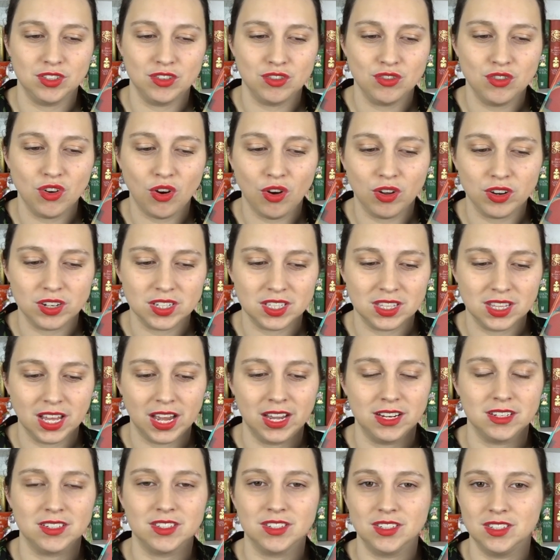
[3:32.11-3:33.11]
Not
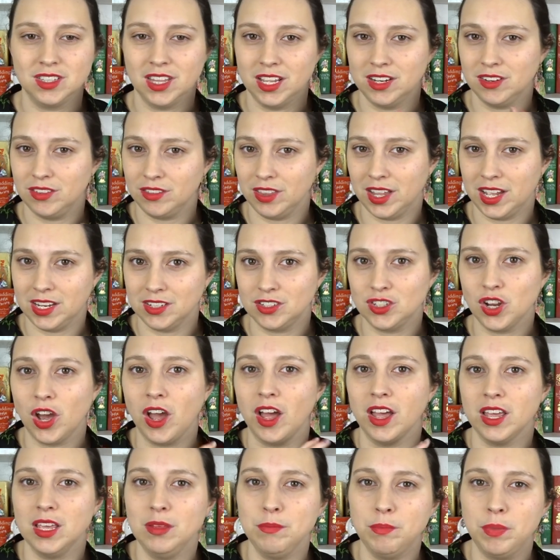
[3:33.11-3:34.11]
that, they're not that
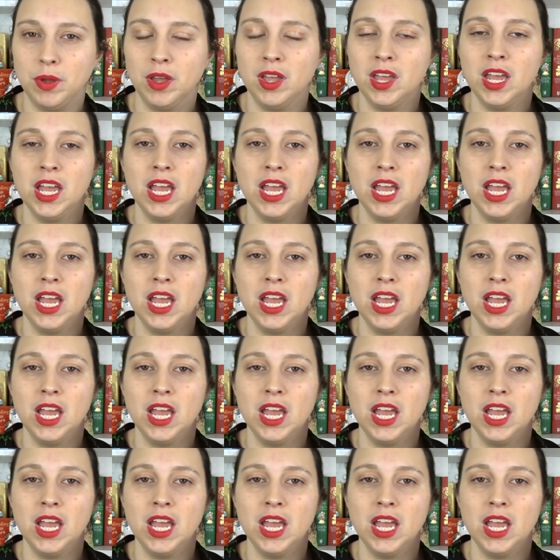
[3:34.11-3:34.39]
type.